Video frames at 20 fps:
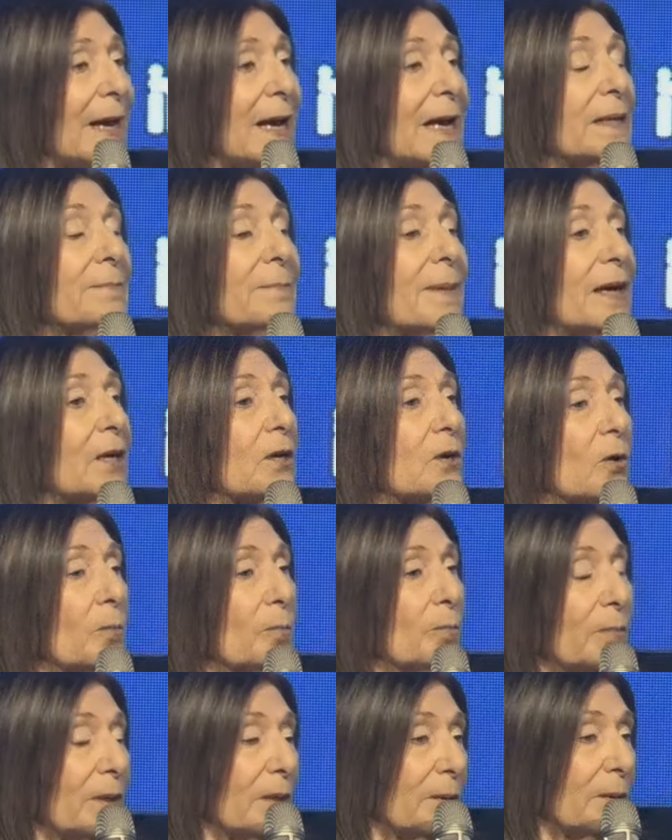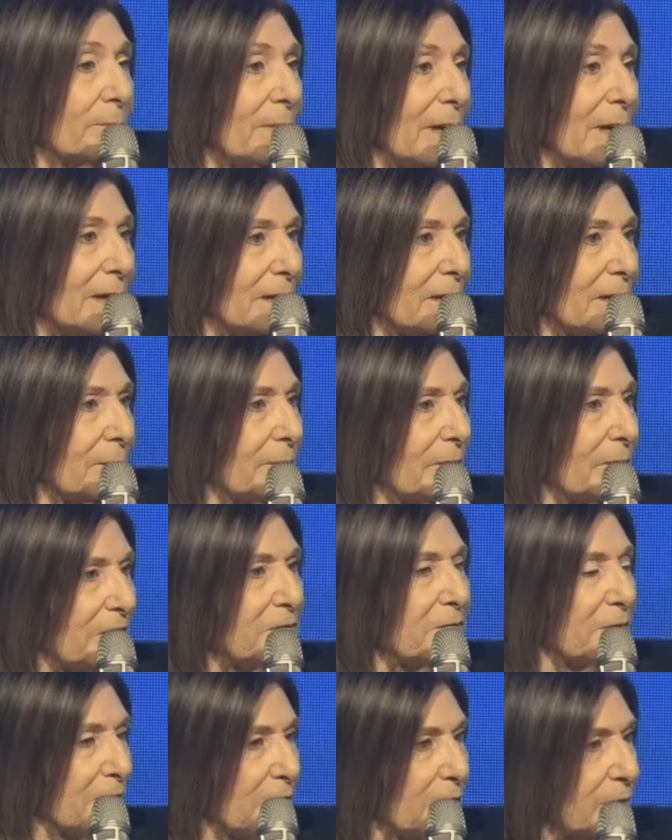and my
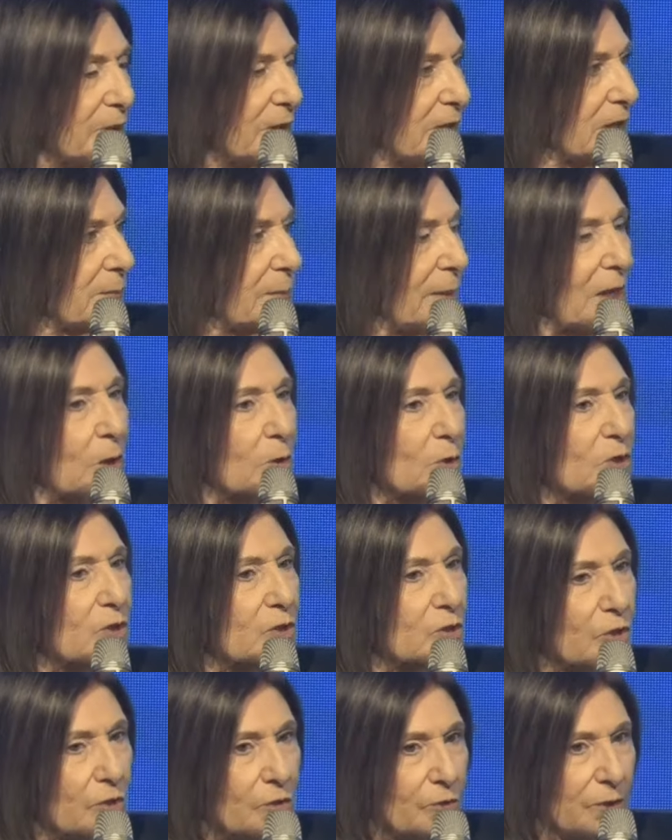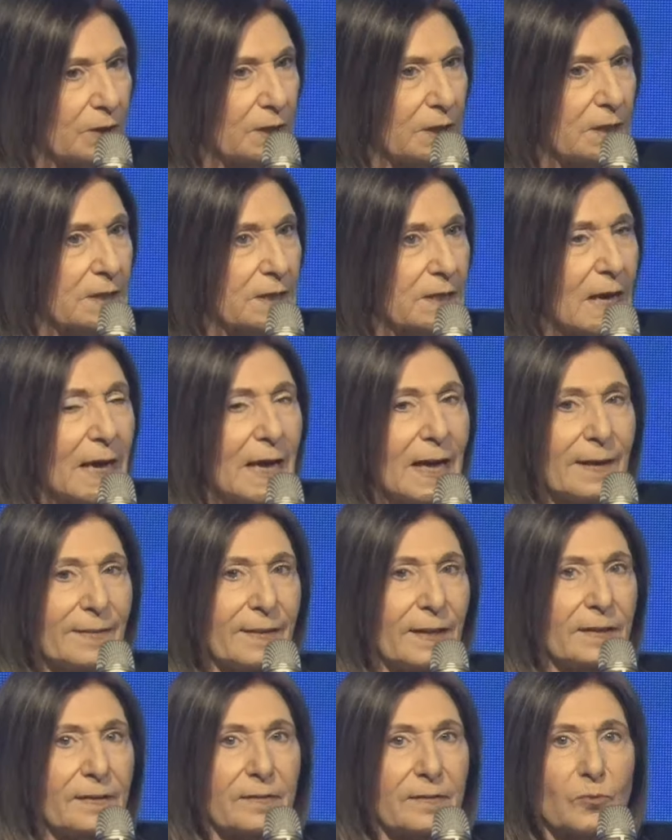fear is, my concern is
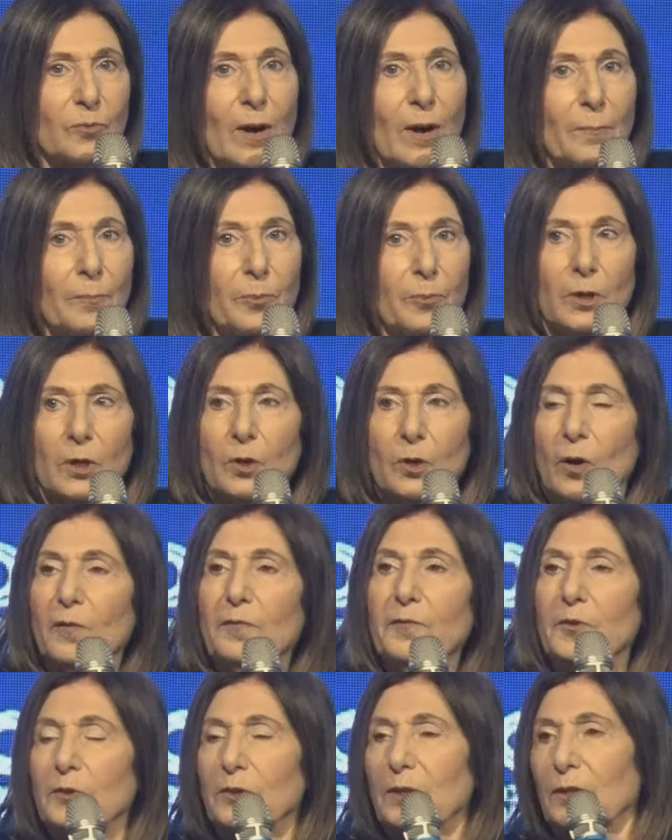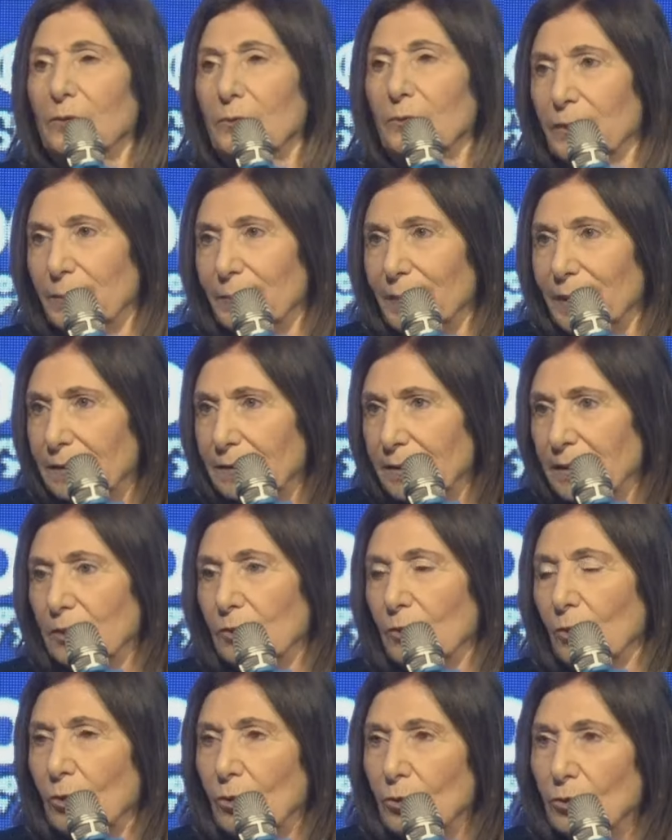that Trump will go for an agreement
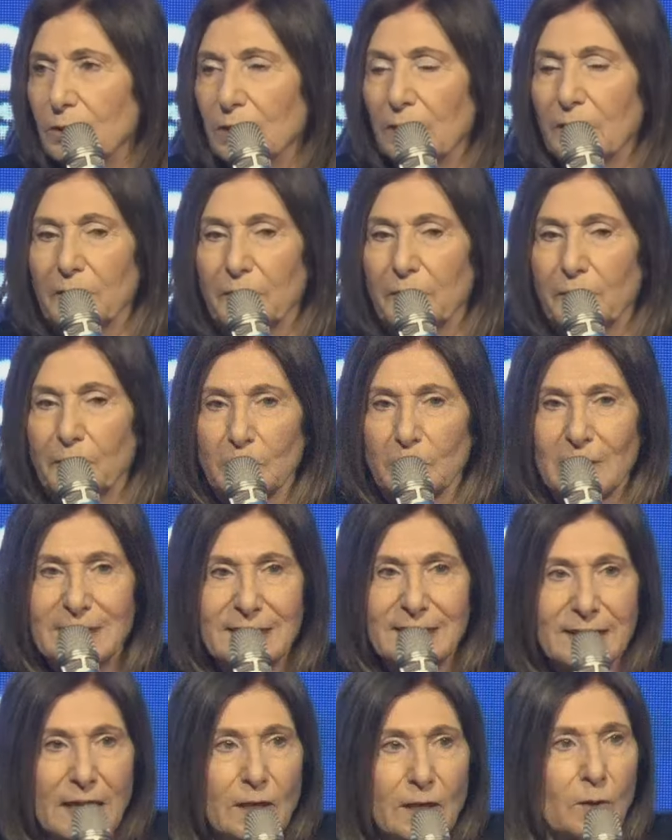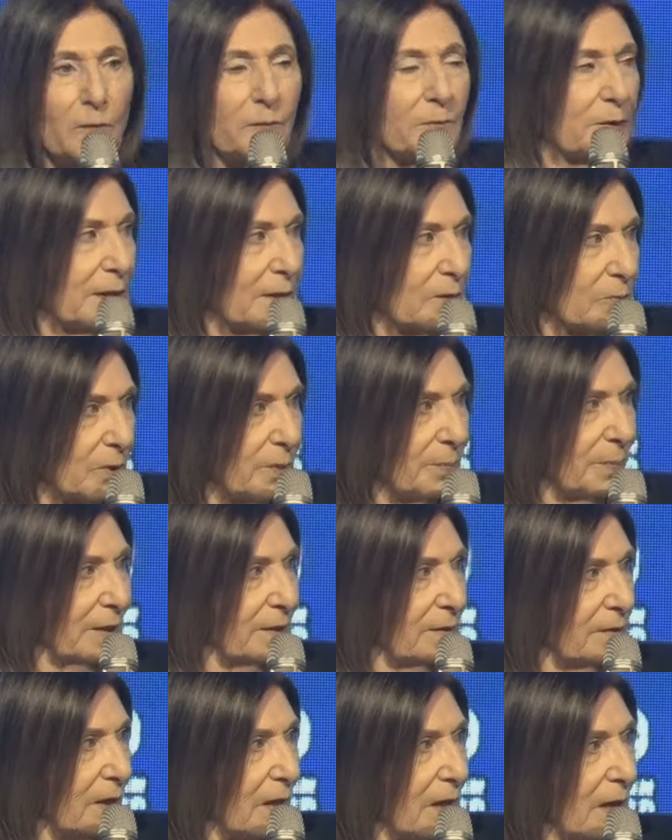in order, for the sake of an
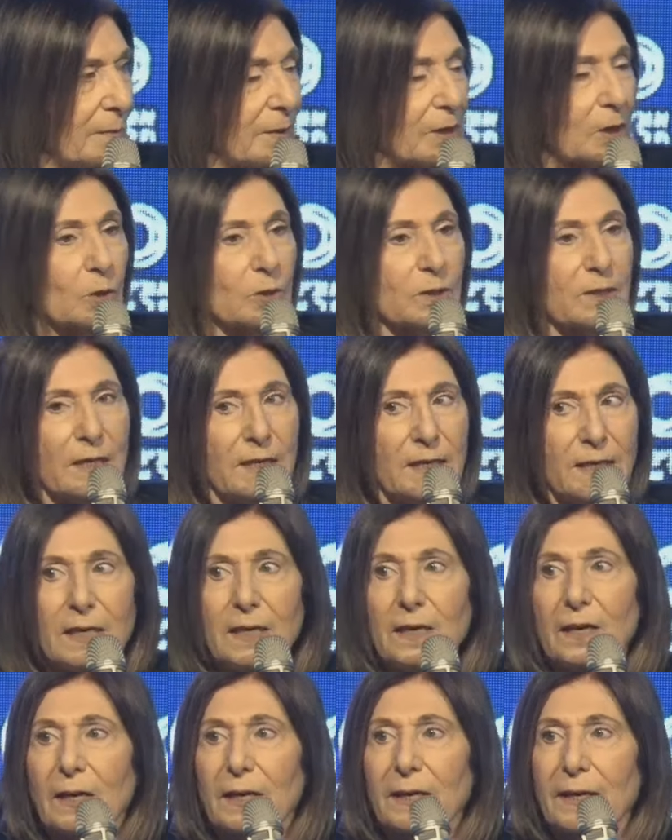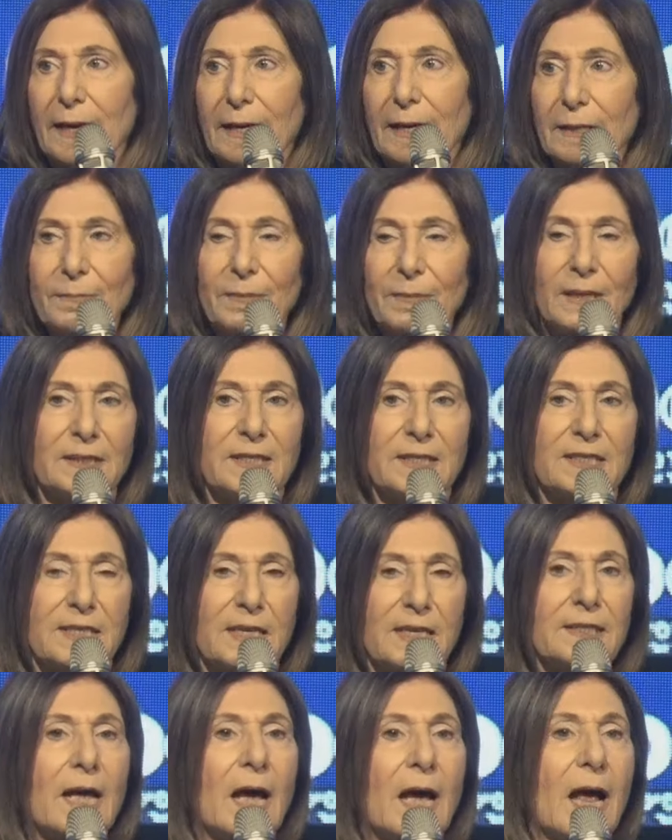agreement, because he came and he
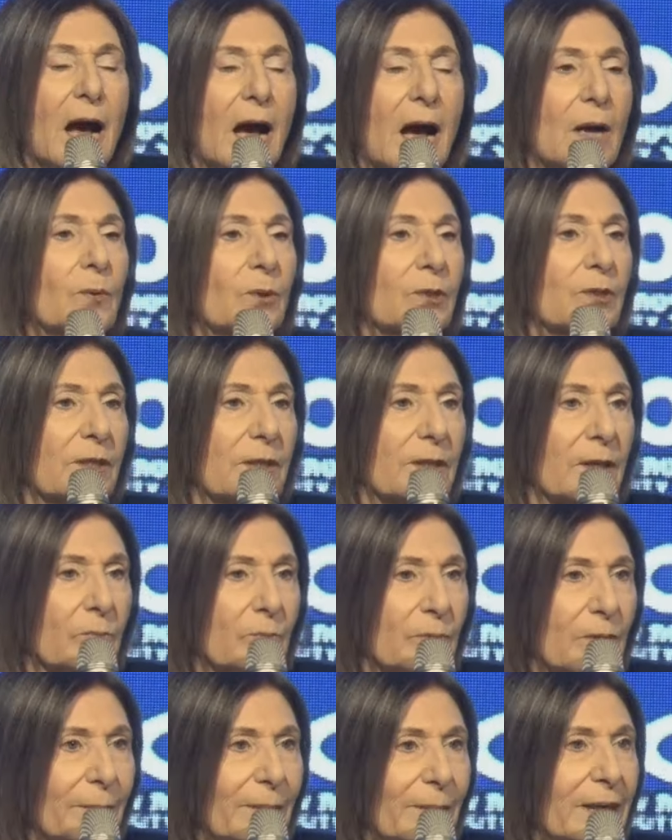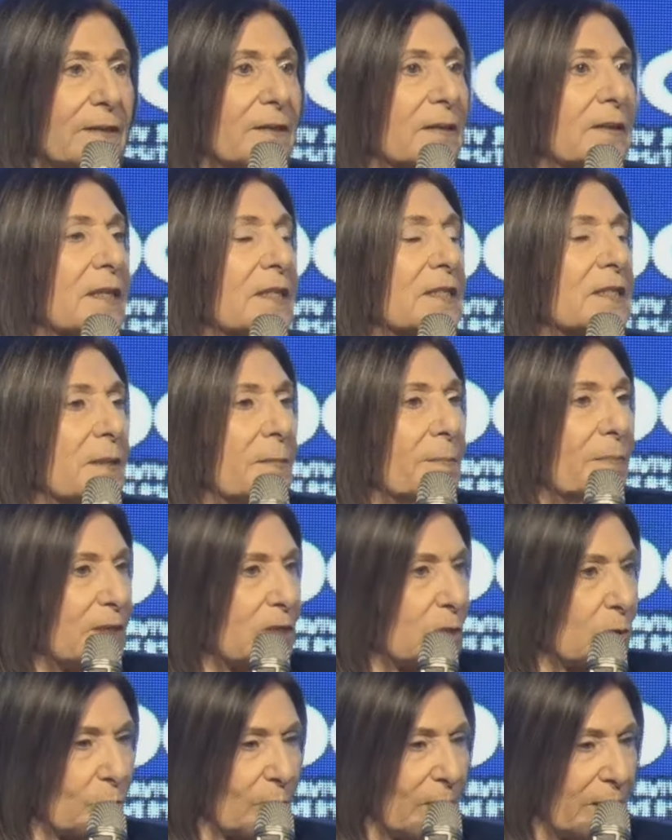said, I want an agreement, that's the
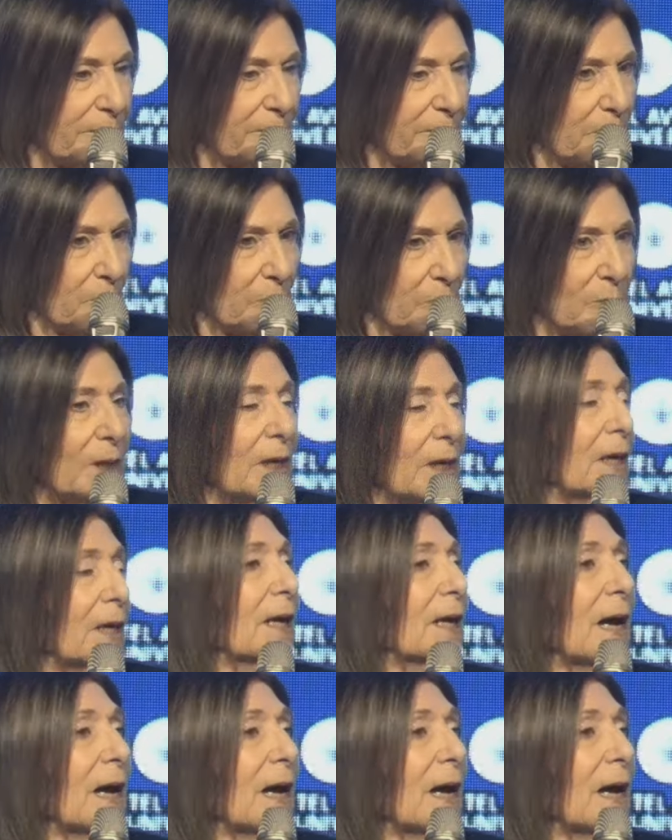best way for you.